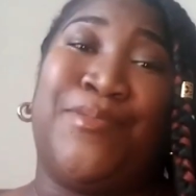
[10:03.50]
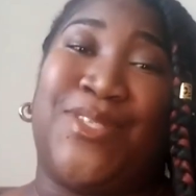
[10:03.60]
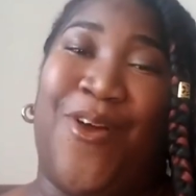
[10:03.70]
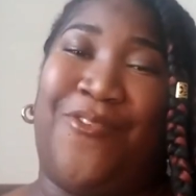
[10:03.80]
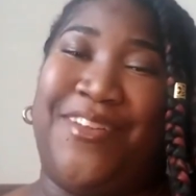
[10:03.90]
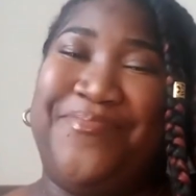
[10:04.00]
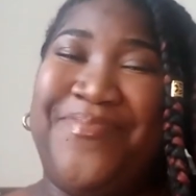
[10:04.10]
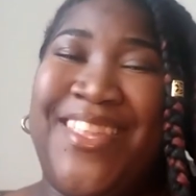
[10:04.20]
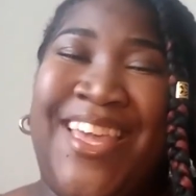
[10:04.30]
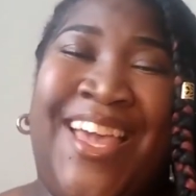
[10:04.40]
I'm sorry.
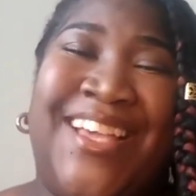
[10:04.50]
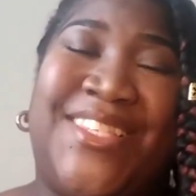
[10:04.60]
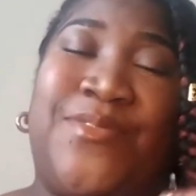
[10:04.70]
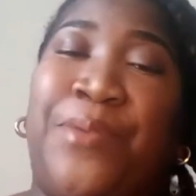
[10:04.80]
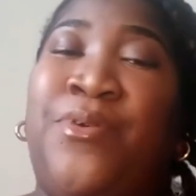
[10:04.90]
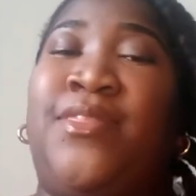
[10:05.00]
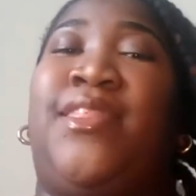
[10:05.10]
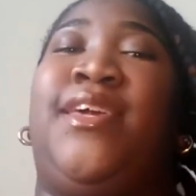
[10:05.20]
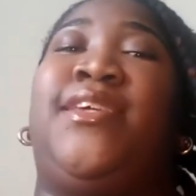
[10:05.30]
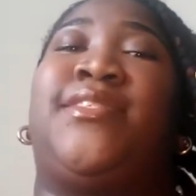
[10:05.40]
So they
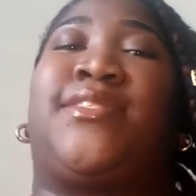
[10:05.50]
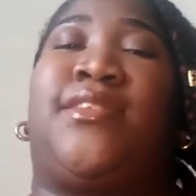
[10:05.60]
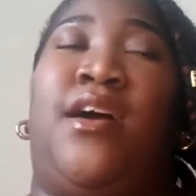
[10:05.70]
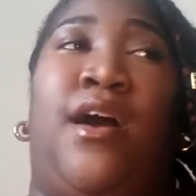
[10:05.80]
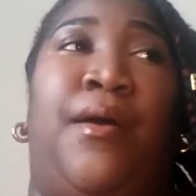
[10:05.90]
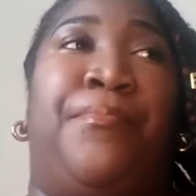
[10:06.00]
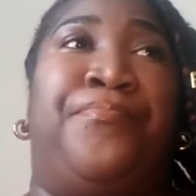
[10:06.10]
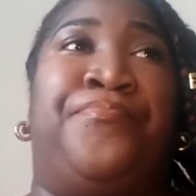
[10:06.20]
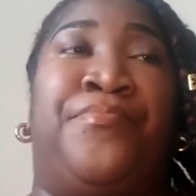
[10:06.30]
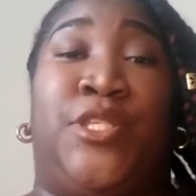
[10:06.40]
put these
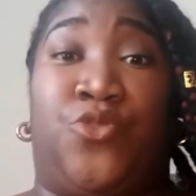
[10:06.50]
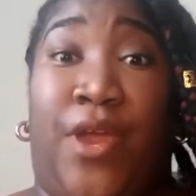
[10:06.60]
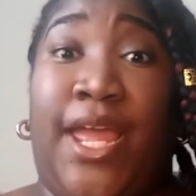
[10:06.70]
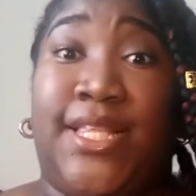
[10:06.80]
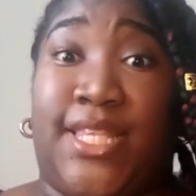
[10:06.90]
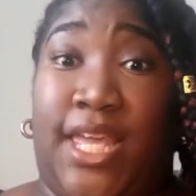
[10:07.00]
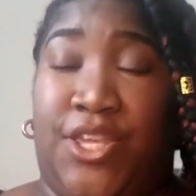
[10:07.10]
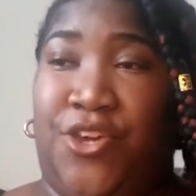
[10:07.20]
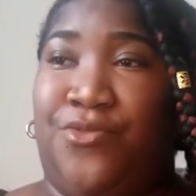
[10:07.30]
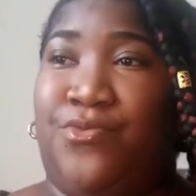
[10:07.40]
drains
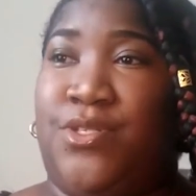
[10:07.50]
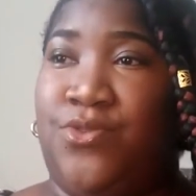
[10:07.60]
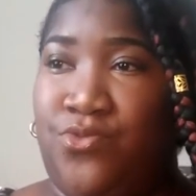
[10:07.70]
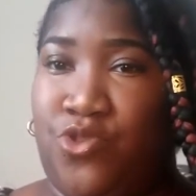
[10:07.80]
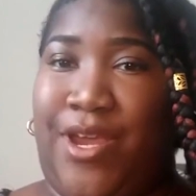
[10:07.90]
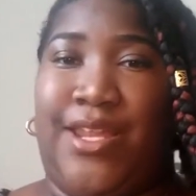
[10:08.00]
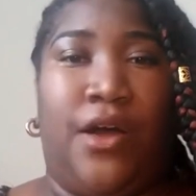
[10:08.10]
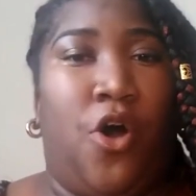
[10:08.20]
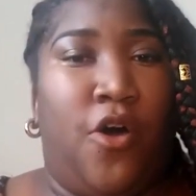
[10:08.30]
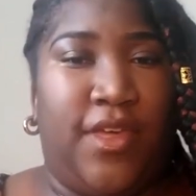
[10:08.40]
in you to drain
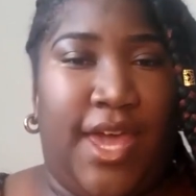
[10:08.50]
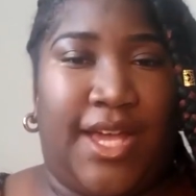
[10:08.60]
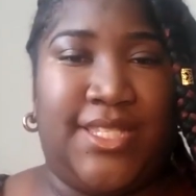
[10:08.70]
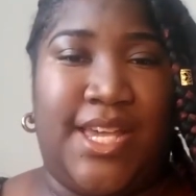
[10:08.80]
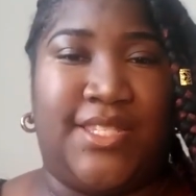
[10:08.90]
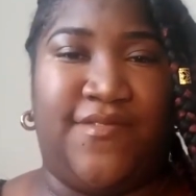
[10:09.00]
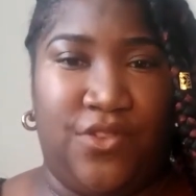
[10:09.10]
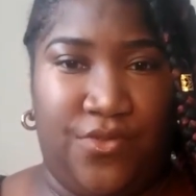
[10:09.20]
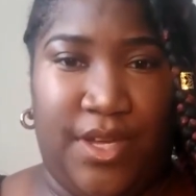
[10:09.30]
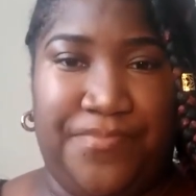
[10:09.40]
out all the excess
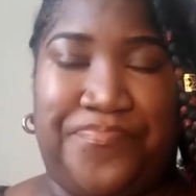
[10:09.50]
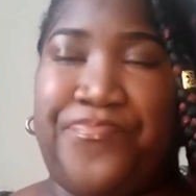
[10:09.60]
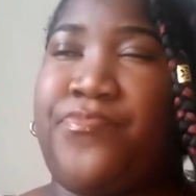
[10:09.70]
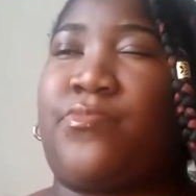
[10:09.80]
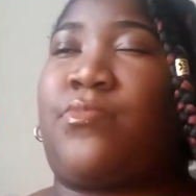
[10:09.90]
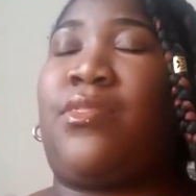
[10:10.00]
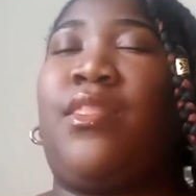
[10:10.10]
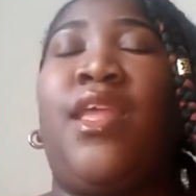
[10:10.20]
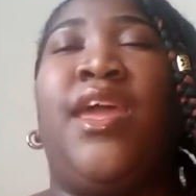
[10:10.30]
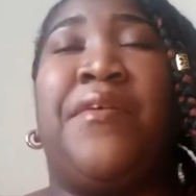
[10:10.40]
fluid
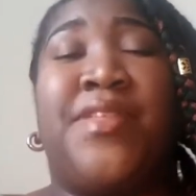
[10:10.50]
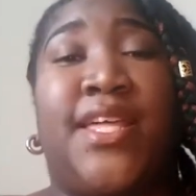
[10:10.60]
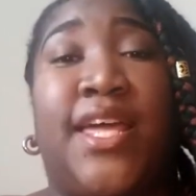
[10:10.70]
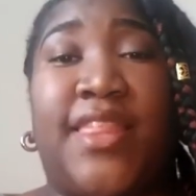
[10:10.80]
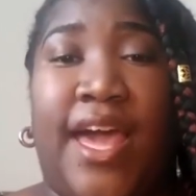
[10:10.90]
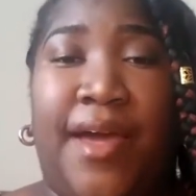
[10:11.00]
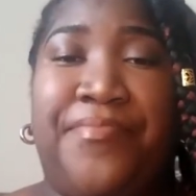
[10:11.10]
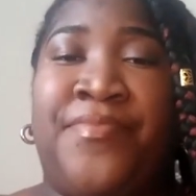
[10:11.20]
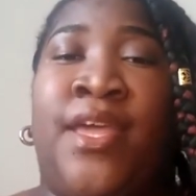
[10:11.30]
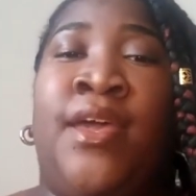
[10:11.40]
and everything like
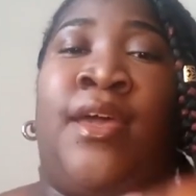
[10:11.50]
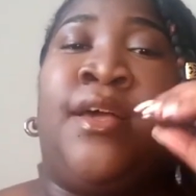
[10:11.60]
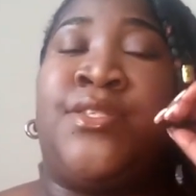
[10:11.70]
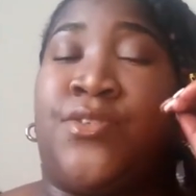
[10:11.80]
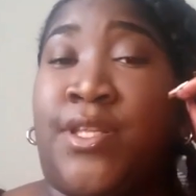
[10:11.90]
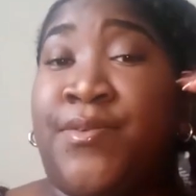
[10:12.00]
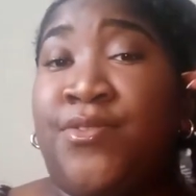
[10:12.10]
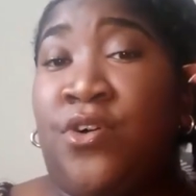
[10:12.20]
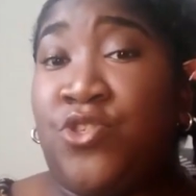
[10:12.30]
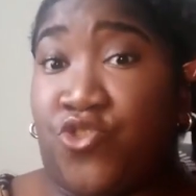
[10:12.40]
that. So they
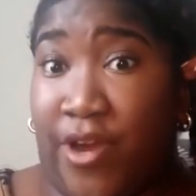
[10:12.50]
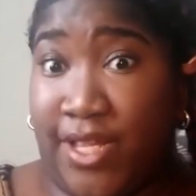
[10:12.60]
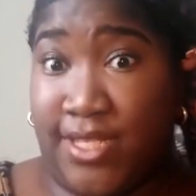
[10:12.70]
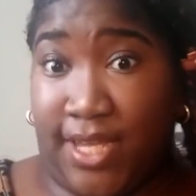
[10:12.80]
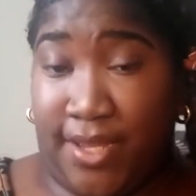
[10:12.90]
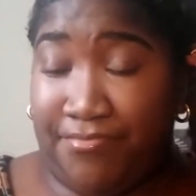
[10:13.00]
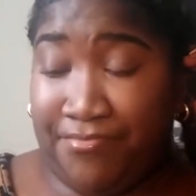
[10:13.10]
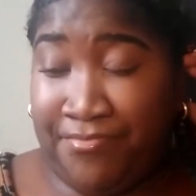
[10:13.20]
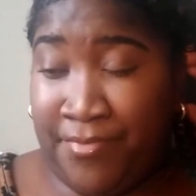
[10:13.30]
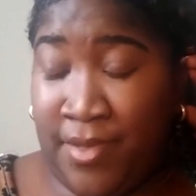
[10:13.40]
put those drains in,